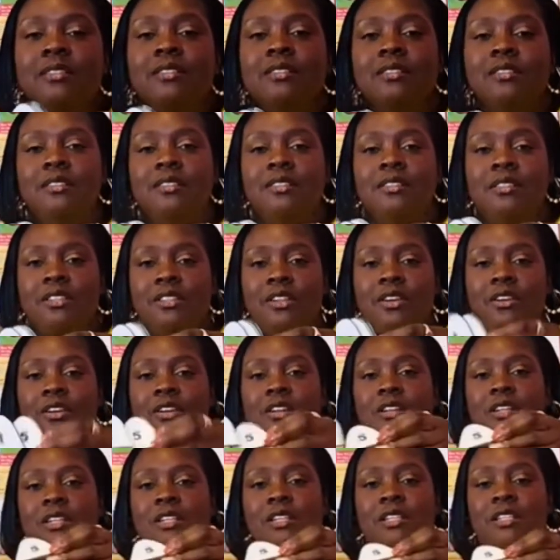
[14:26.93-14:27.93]
Circle on
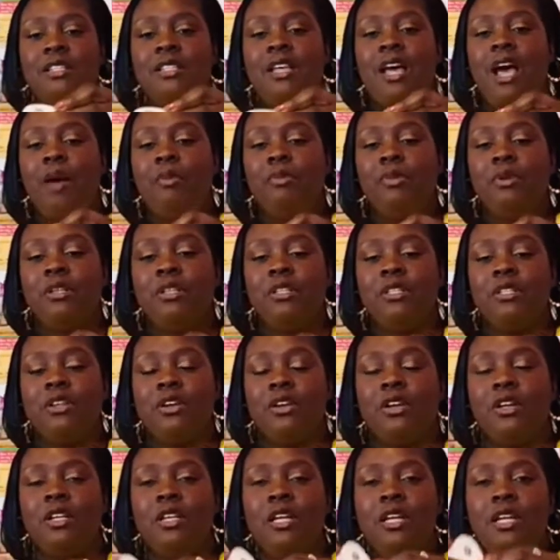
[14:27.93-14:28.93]
the top and a circle
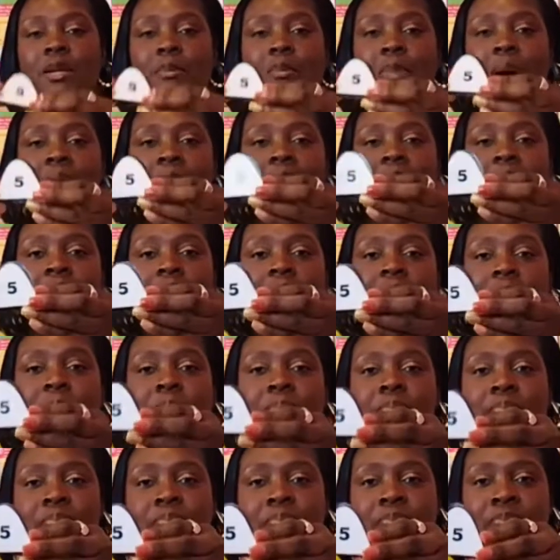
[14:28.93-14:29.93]
on the bottom.
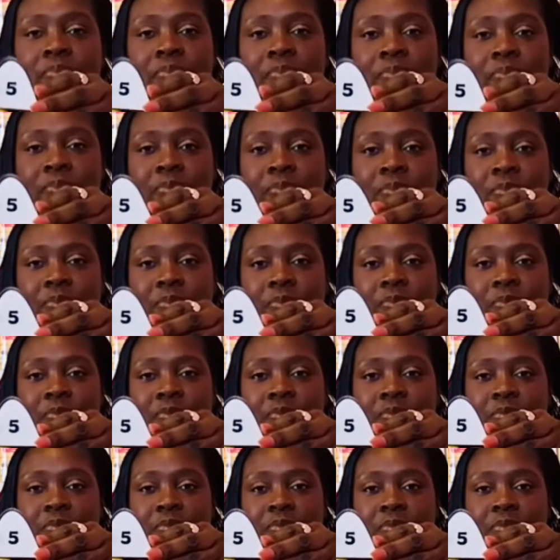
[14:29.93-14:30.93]

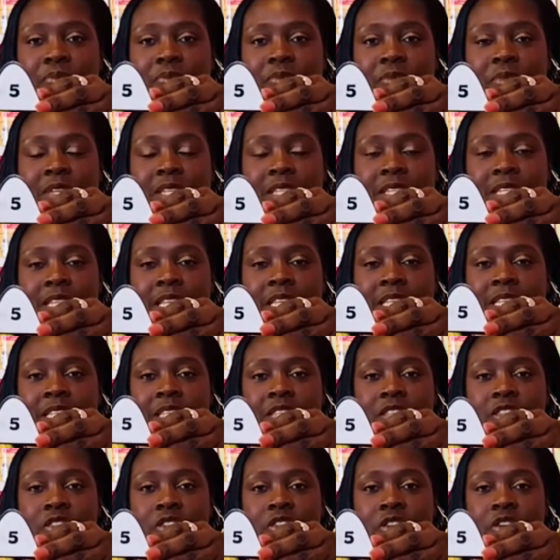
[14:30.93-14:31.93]
Is this
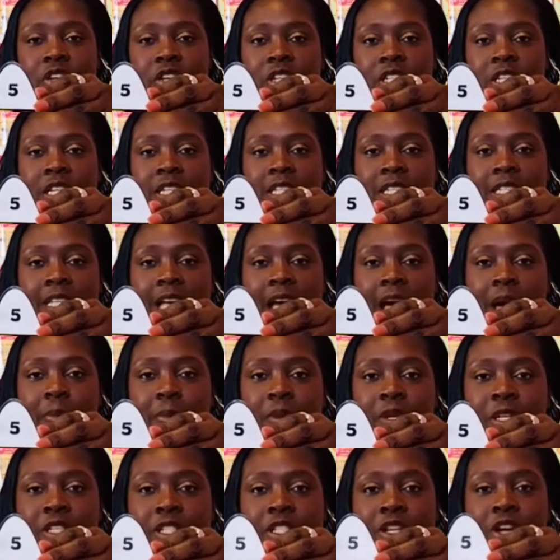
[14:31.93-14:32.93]
circle on the top and a
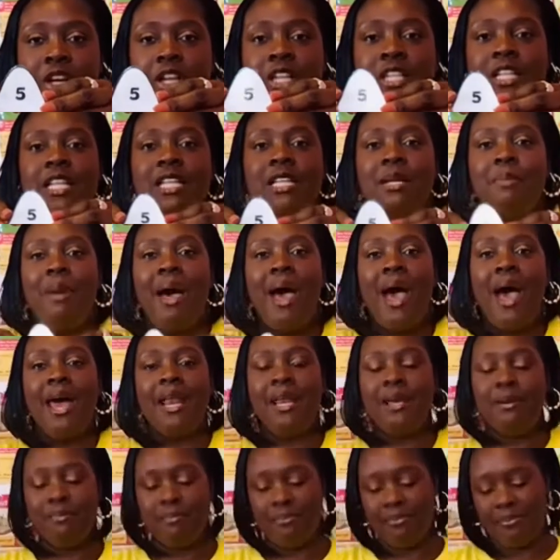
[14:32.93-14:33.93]
circle on the bottom?
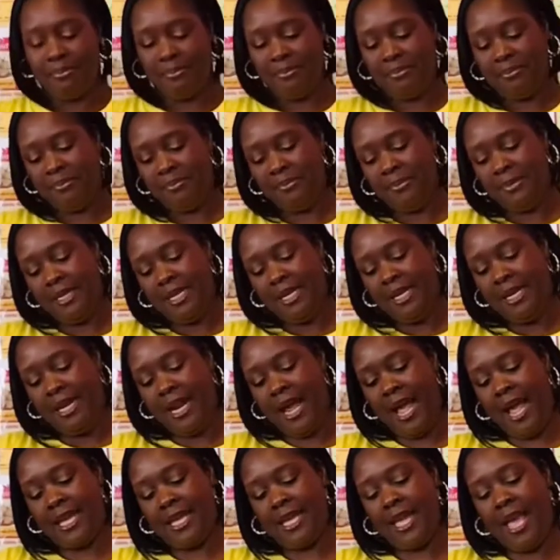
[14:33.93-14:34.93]
Not
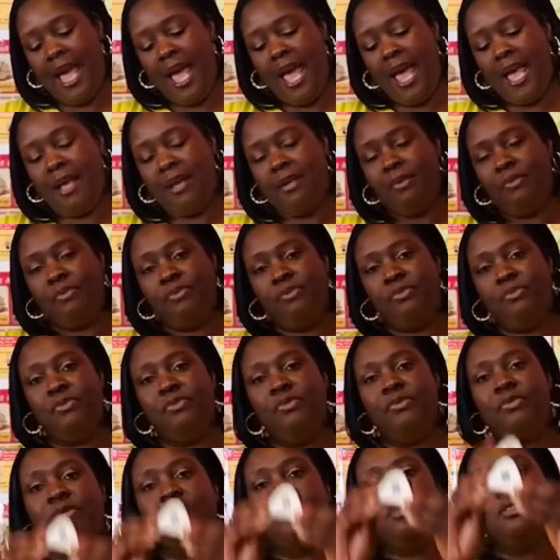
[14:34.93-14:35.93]
yet.
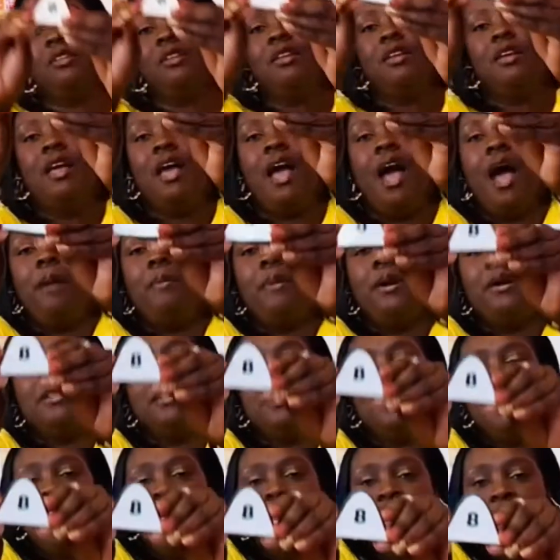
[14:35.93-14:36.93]
How about
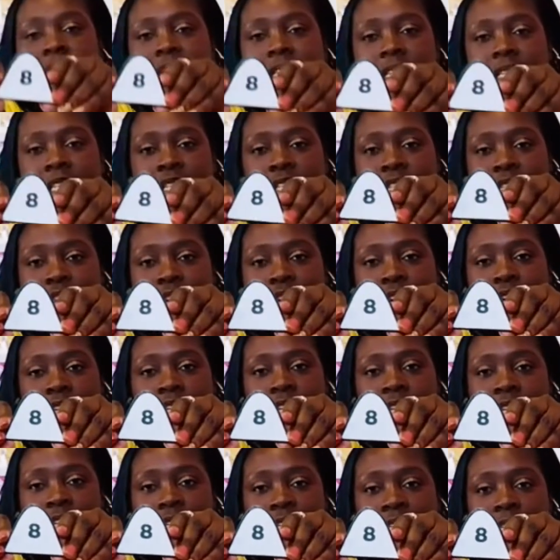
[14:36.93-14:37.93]
this? Circle on the
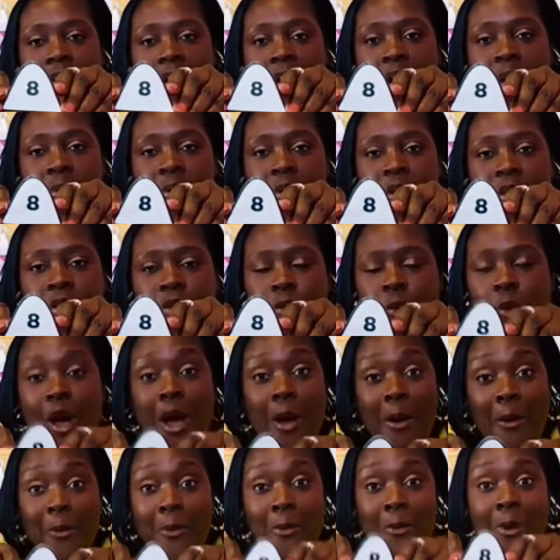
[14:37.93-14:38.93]
top and a what?
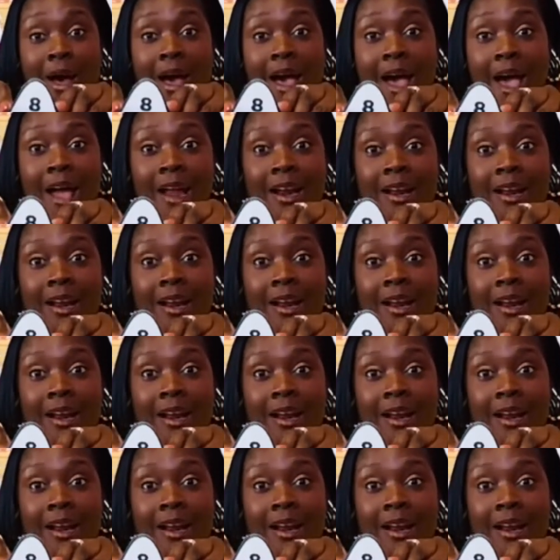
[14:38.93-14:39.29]
What?